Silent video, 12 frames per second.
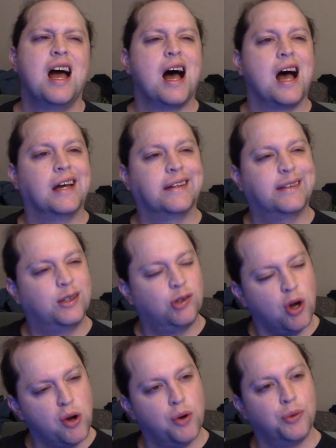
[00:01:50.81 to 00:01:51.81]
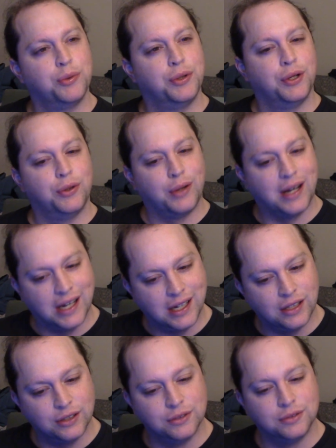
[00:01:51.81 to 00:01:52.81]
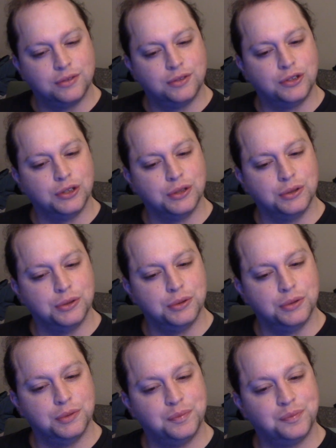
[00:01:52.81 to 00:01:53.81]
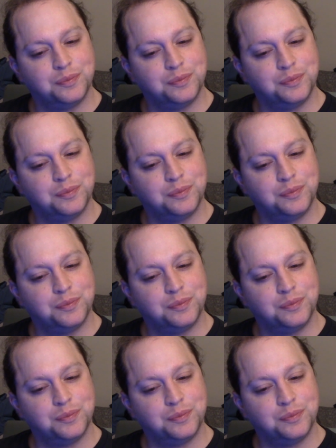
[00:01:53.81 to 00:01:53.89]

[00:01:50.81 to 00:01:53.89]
I don't know how to